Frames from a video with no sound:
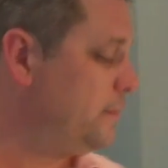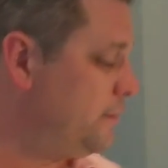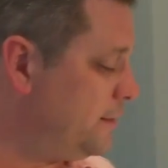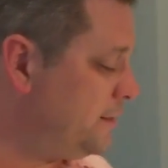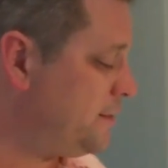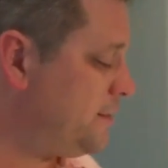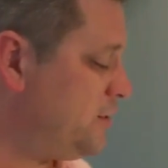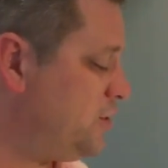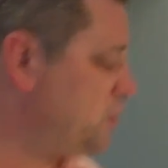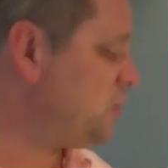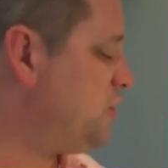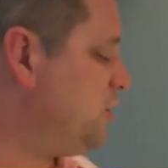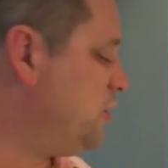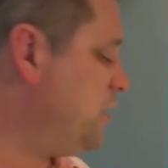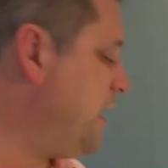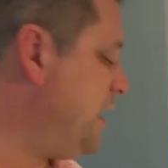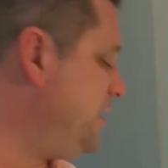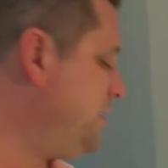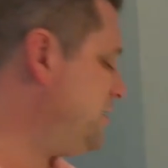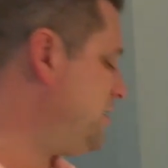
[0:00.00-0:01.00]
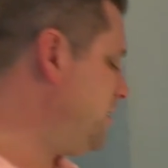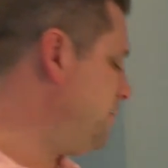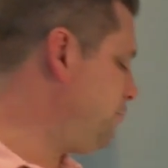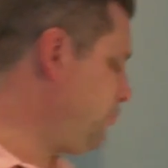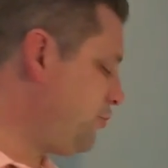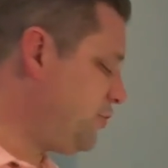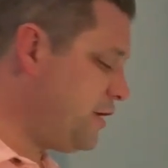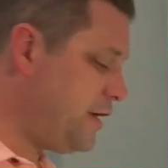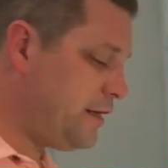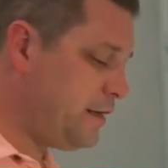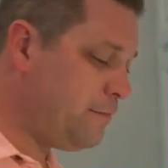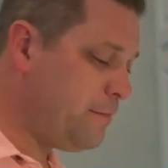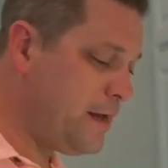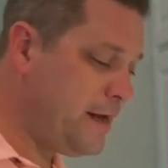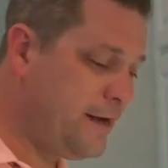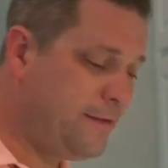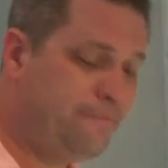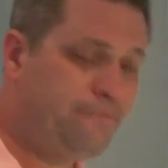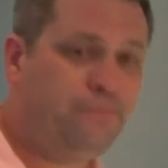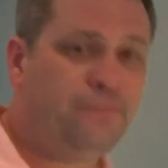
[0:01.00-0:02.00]
This is just a nice simple thing to
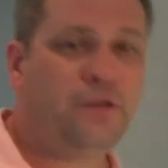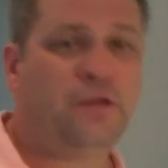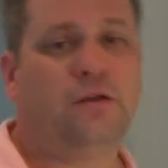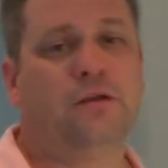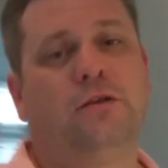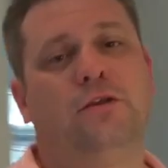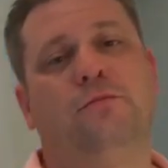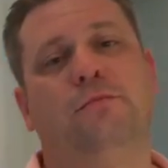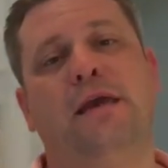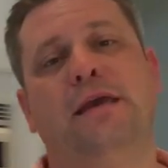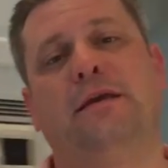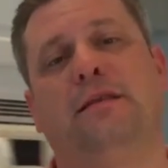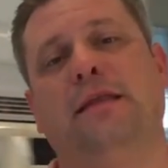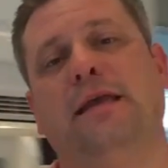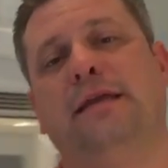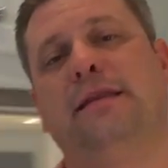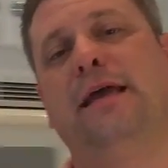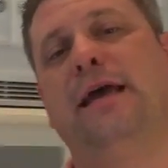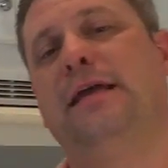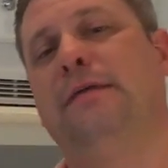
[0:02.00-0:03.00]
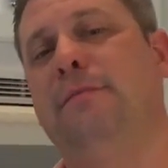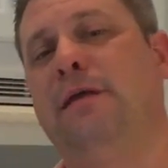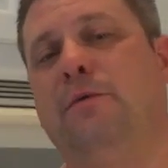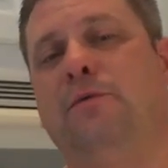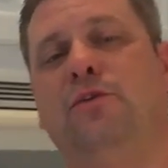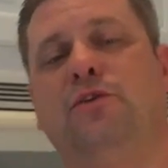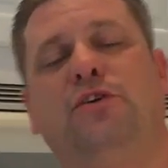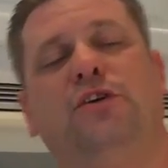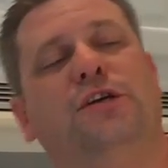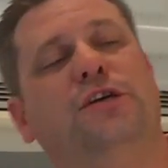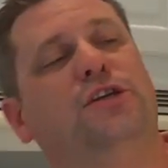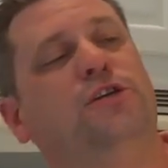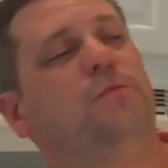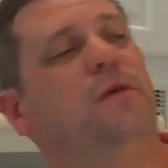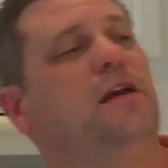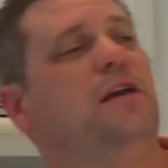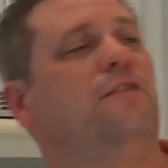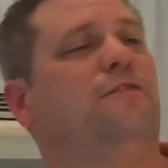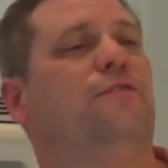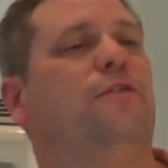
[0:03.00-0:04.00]
make. Make it late night. You make it with your kids. You
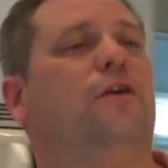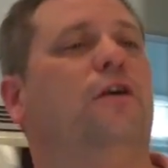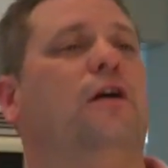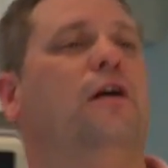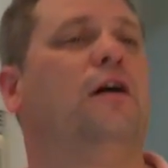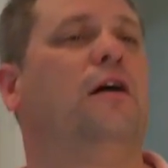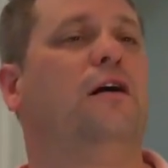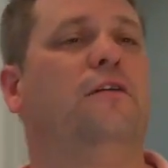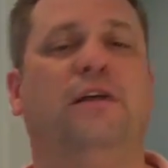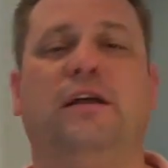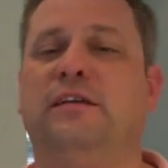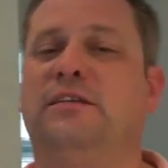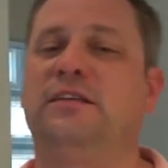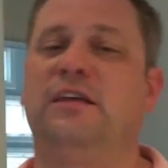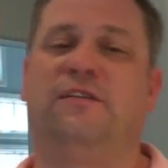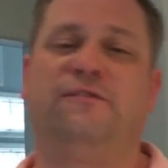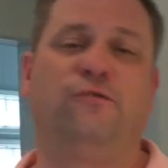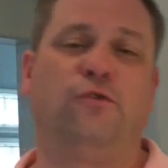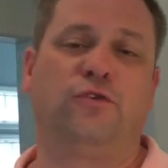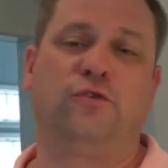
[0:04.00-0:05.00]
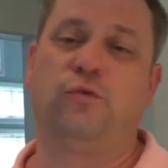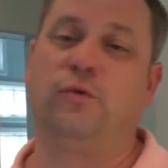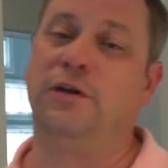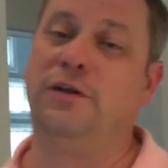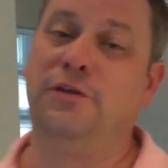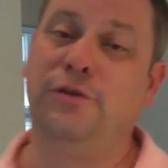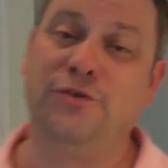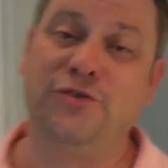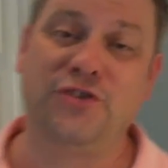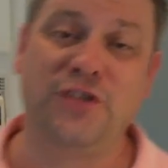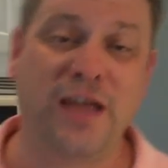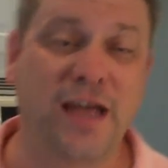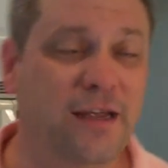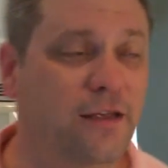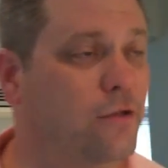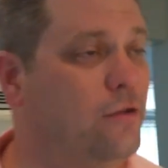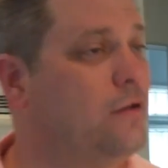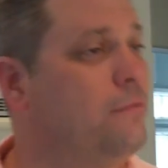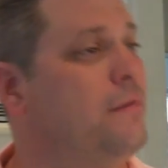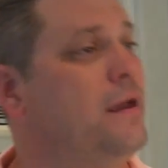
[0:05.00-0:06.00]
make it for, like I said, a 422
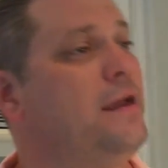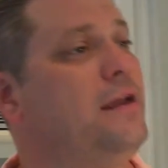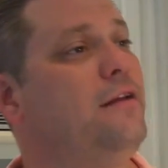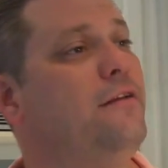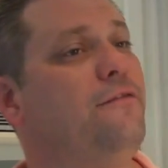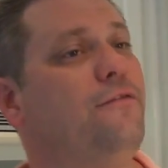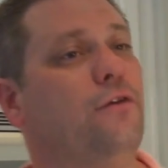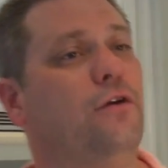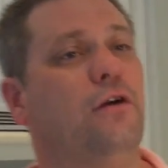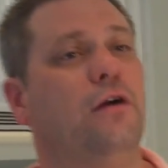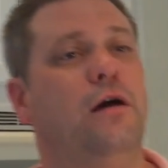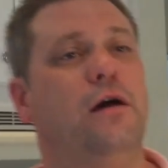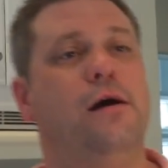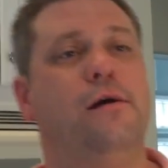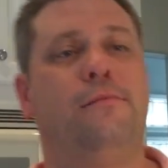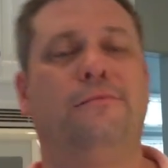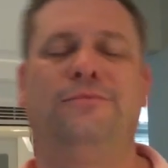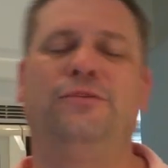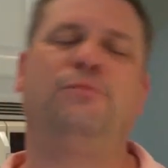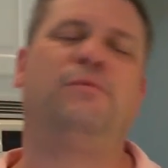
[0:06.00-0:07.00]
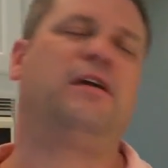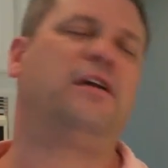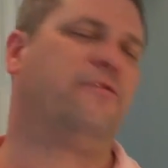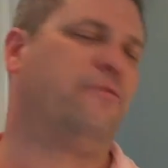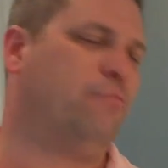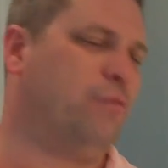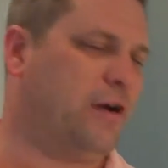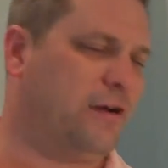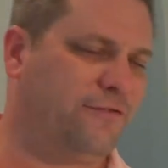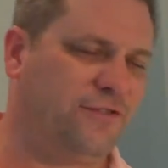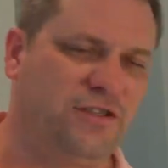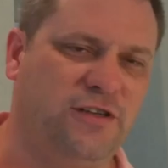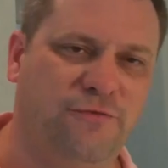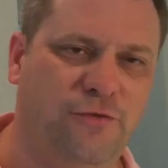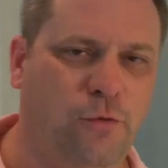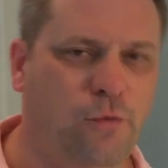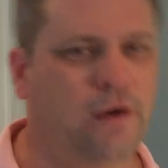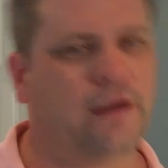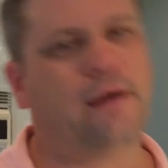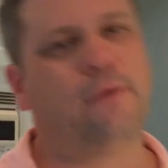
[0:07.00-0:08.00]
snack. You can make it for, you make it for breakfast if
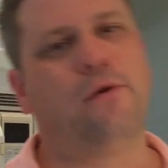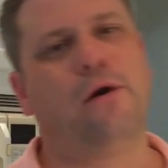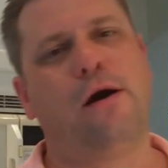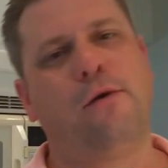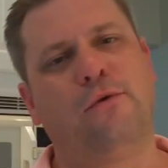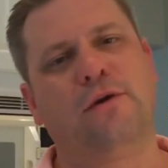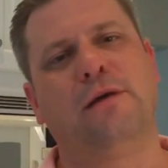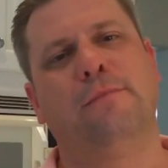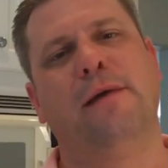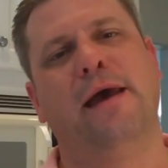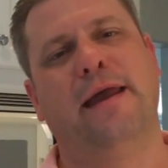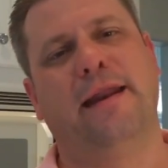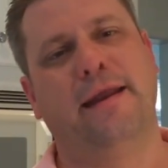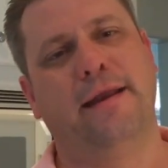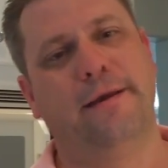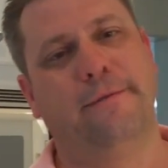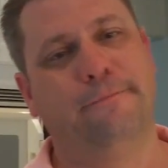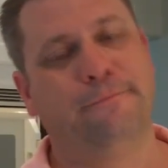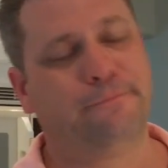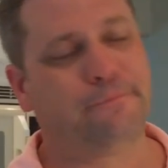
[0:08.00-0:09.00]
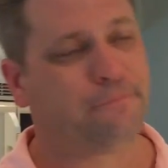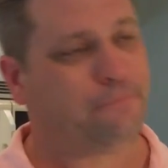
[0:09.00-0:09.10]
you want. I won't get mad at you.